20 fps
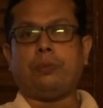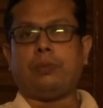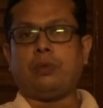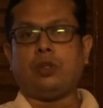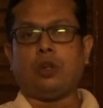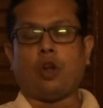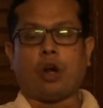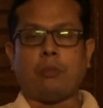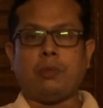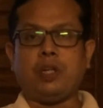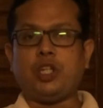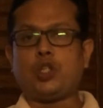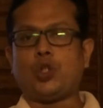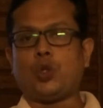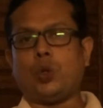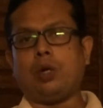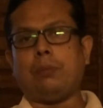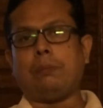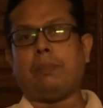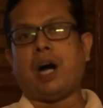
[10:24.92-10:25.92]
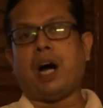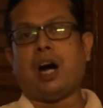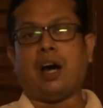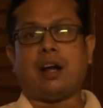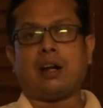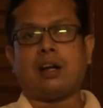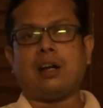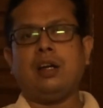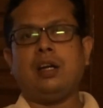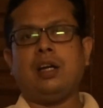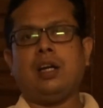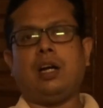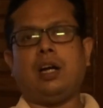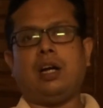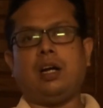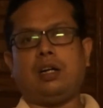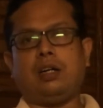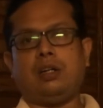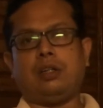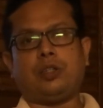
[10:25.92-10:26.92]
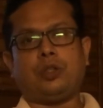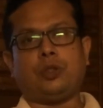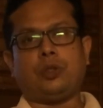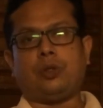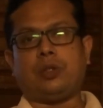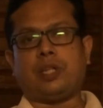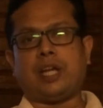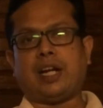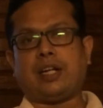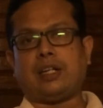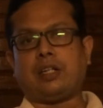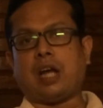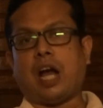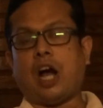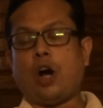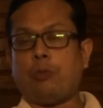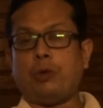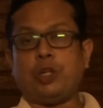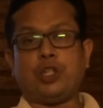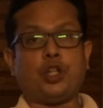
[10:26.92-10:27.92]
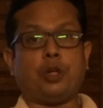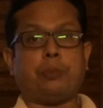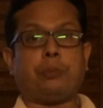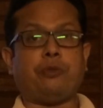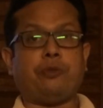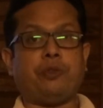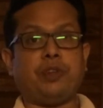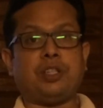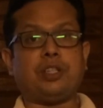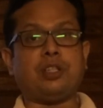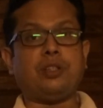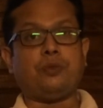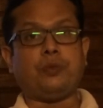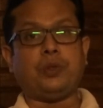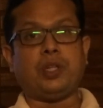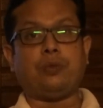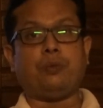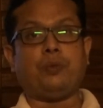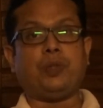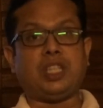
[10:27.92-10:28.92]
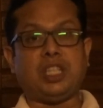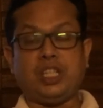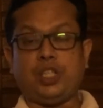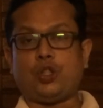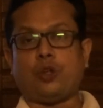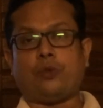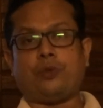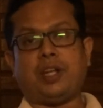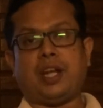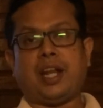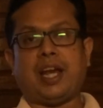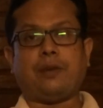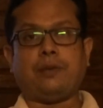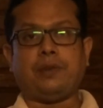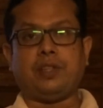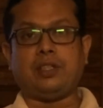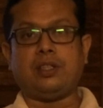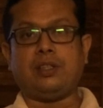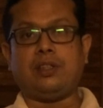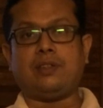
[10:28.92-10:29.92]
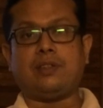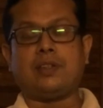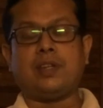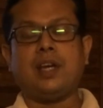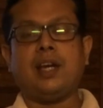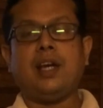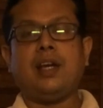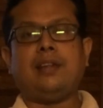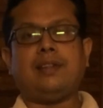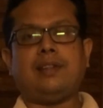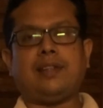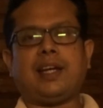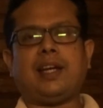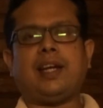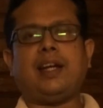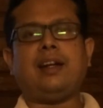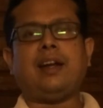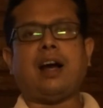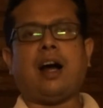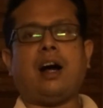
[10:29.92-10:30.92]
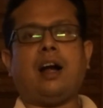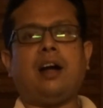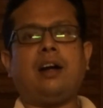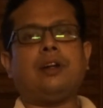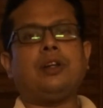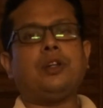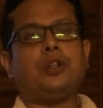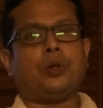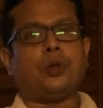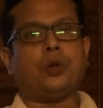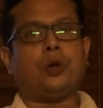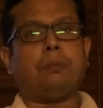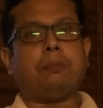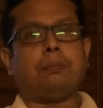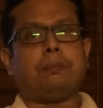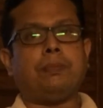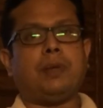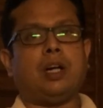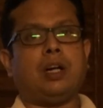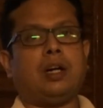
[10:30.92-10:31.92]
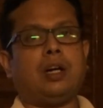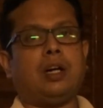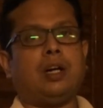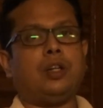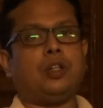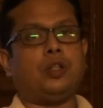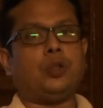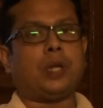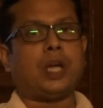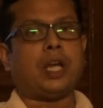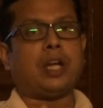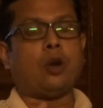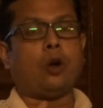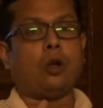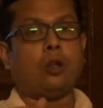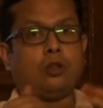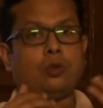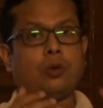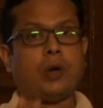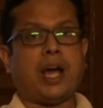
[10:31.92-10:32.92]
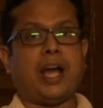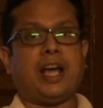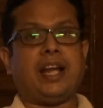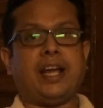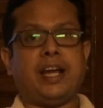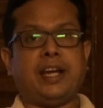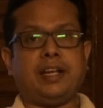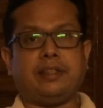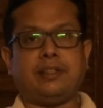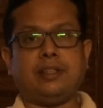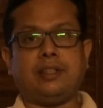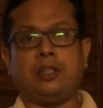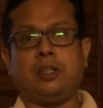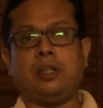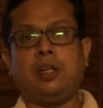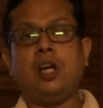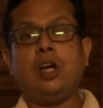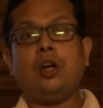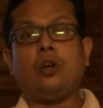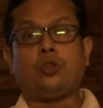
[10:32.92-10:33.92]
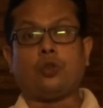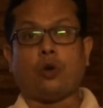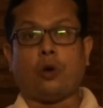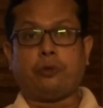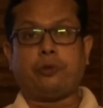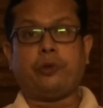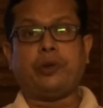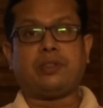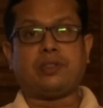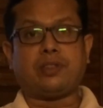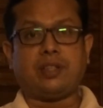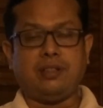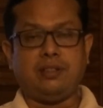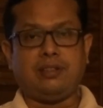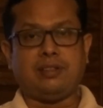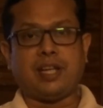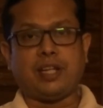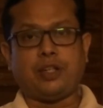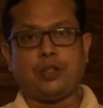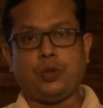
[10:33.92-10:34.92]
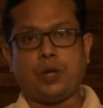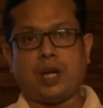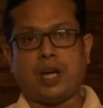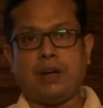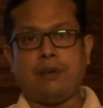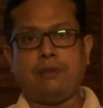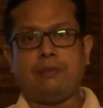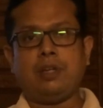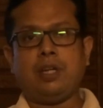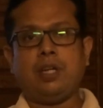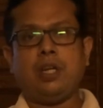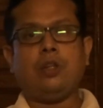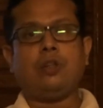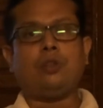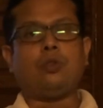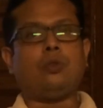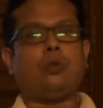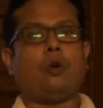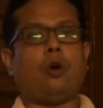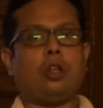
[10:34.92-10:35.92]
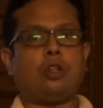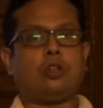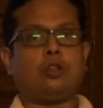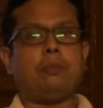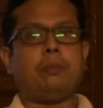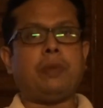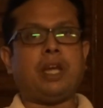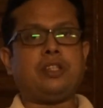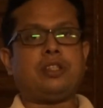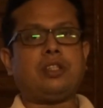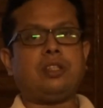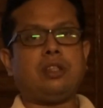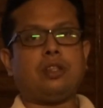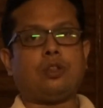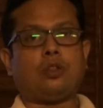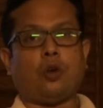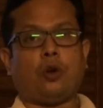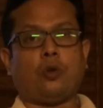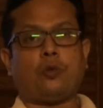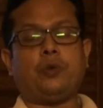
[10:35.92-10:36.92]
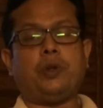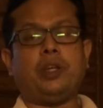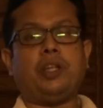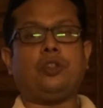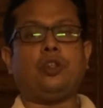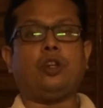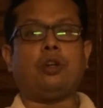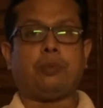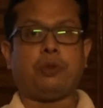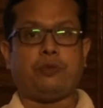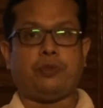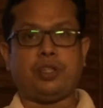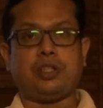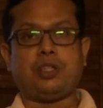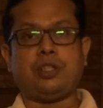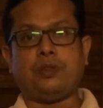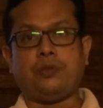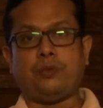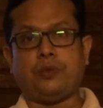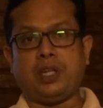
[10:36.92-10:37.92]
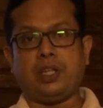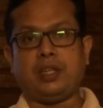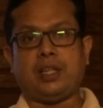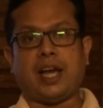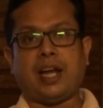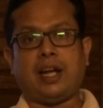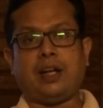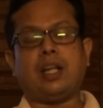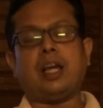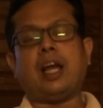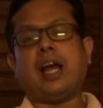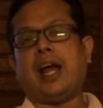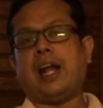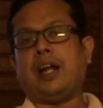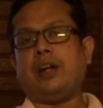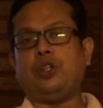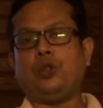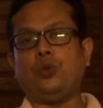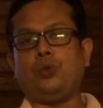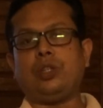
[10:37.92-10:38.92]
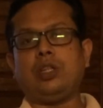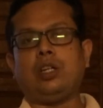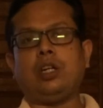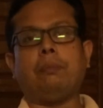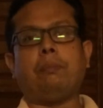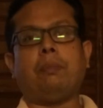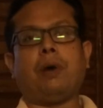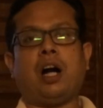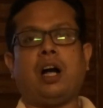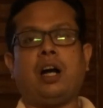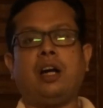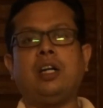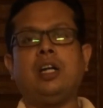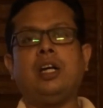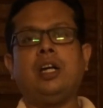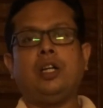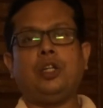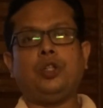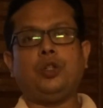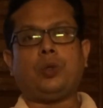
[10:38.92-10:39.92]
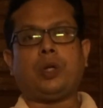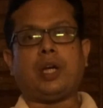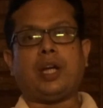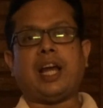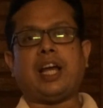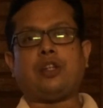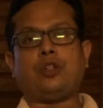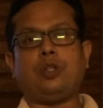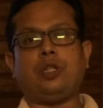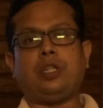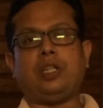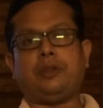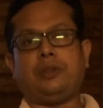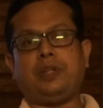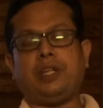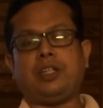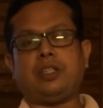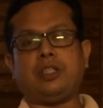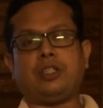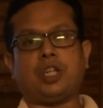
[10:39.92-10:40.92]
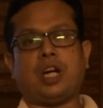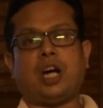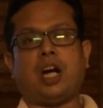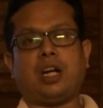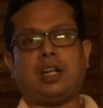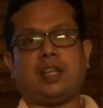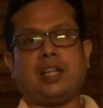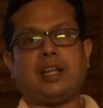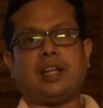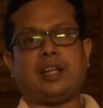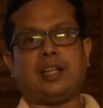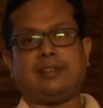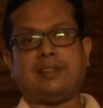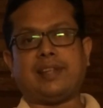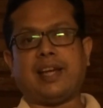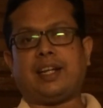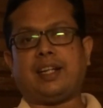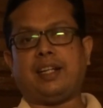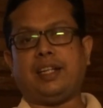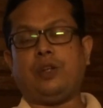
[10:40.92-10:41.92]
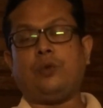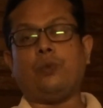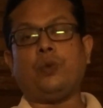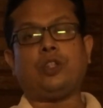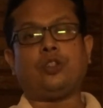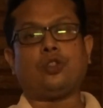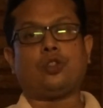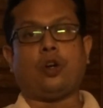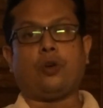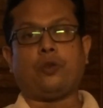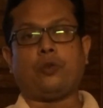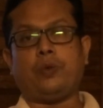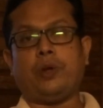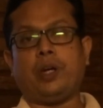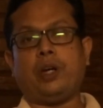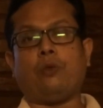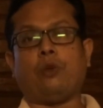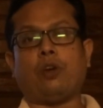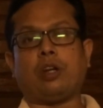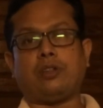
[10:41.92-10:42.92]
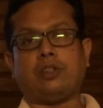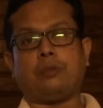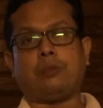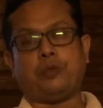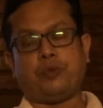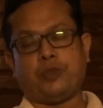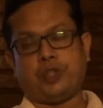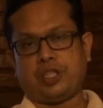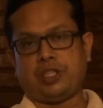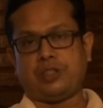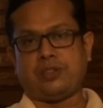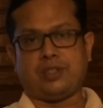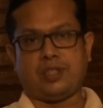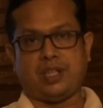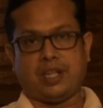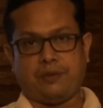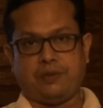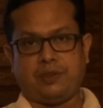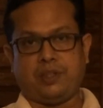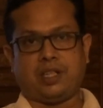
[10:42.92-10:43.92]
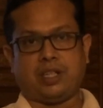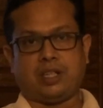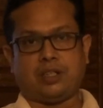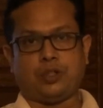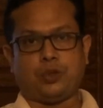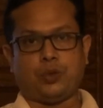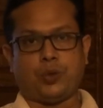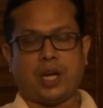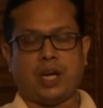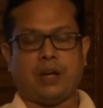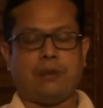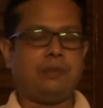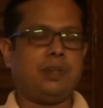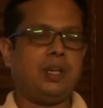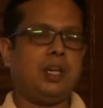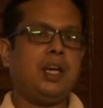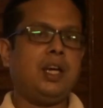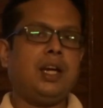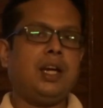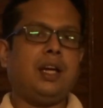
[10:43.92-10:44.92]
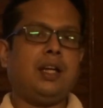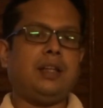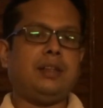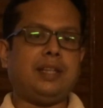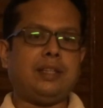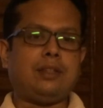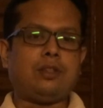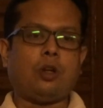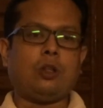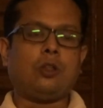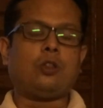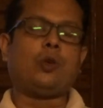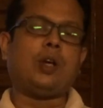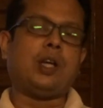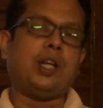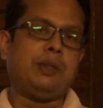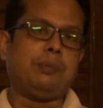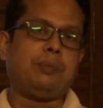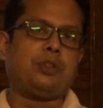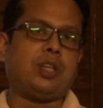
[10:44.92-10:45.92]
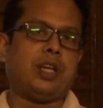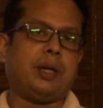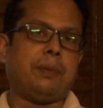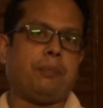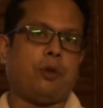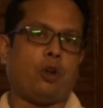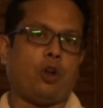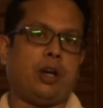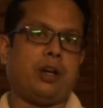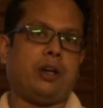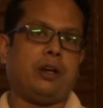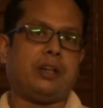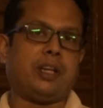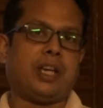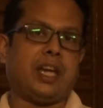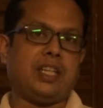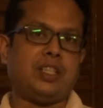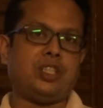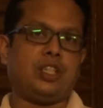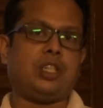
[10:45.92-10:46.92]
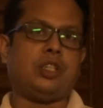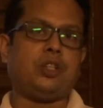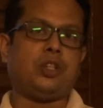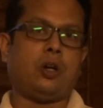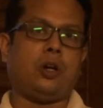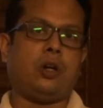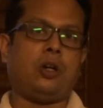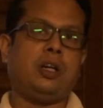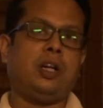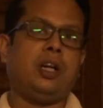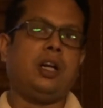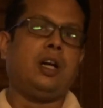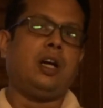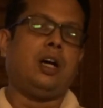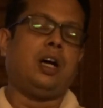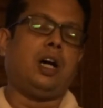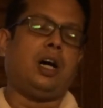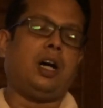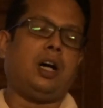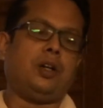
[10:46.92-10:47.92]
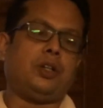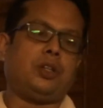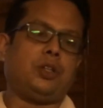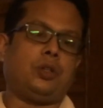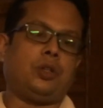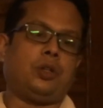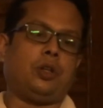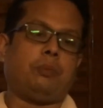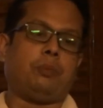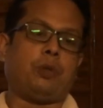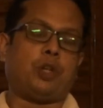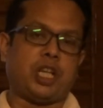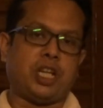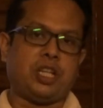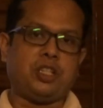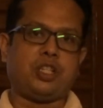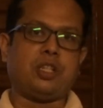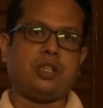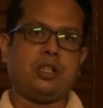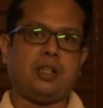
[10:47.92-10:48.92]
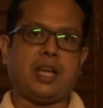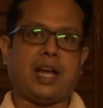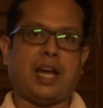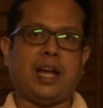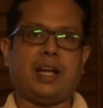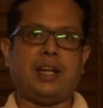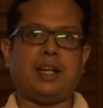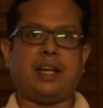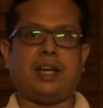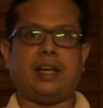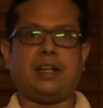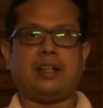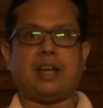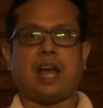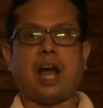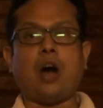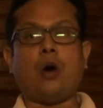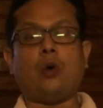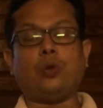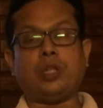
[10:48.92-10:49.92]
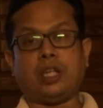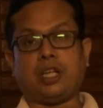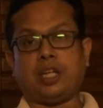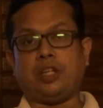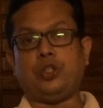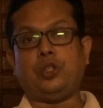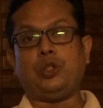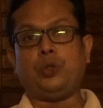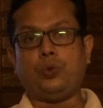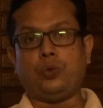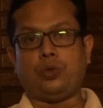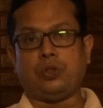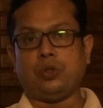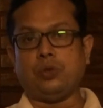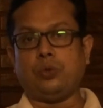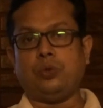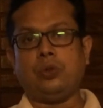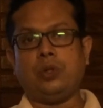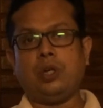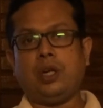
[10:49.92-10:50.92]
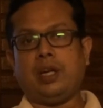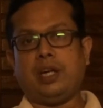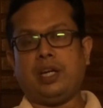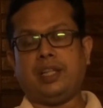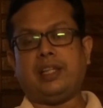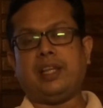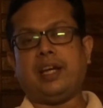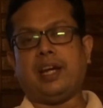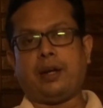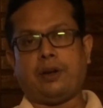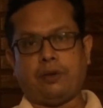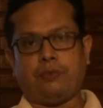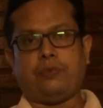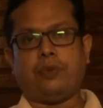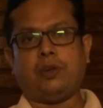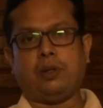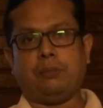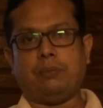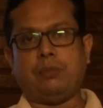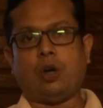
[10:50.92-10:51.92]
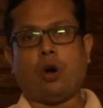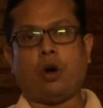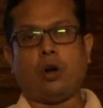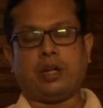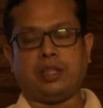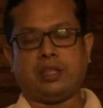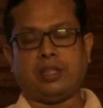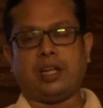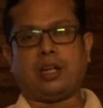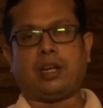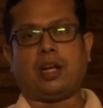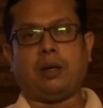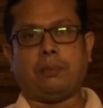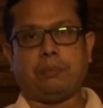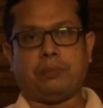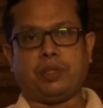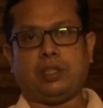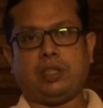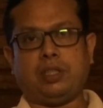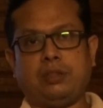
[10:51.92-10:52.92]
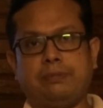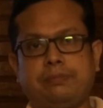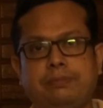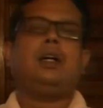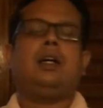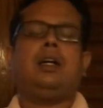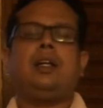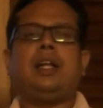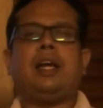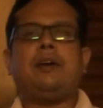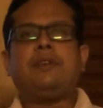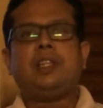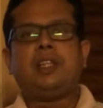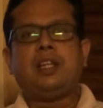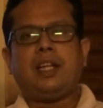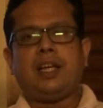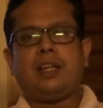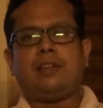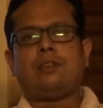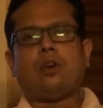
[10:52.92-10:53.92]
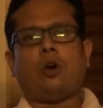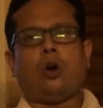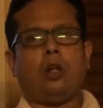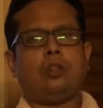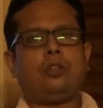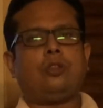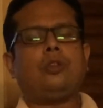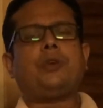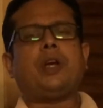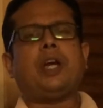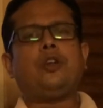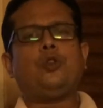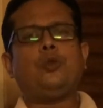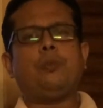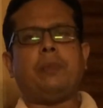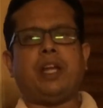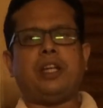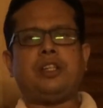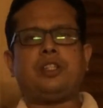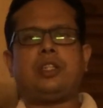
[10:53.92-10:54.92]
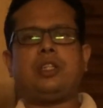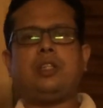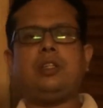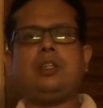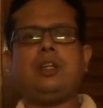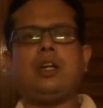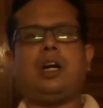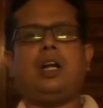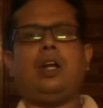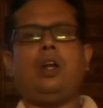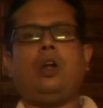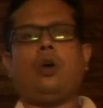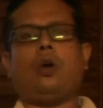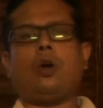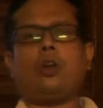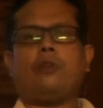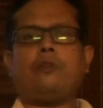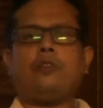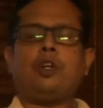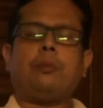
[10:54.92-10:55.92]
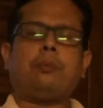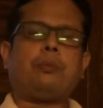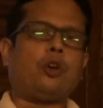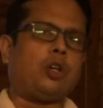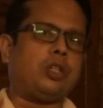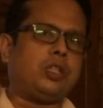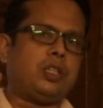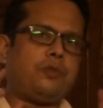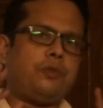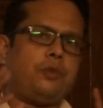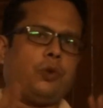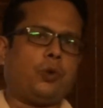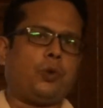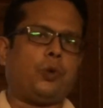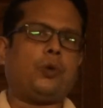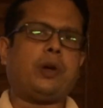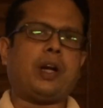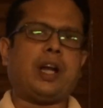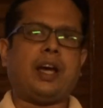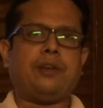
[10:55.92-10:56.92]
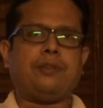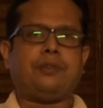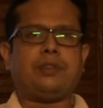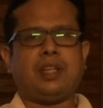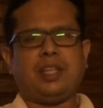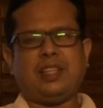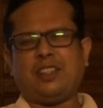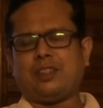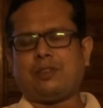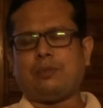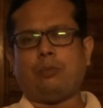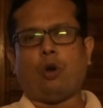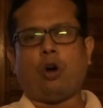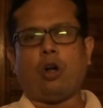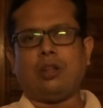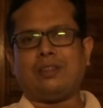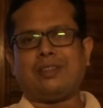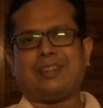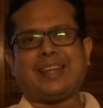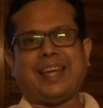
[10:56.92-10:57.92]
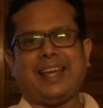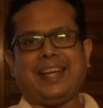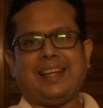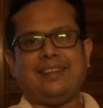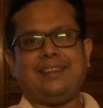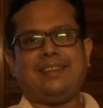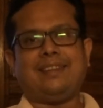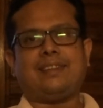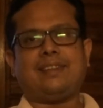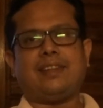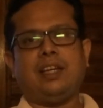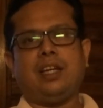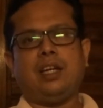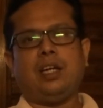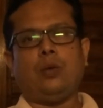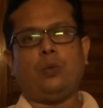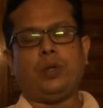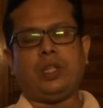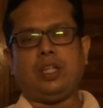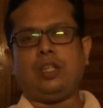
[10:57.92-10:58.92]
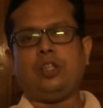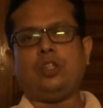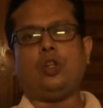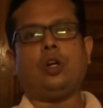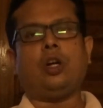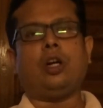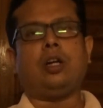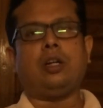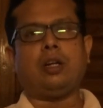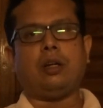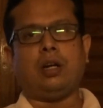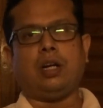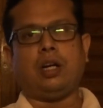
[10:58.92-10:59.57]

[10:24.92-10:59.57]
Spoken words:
normally show a bar, that how much you're proficient with each of the languages. Second are you can also highlight the software skills that you have, so also mention the softwares you're proficient with, and using a bar you can actually create a chart that exactly in which software what is the proficiency level that you have. This also helps the employer gauging your potential and how they can use you in their firm or in their company. Nevertheless, also try to mention a lot of your project photographs in small scales within your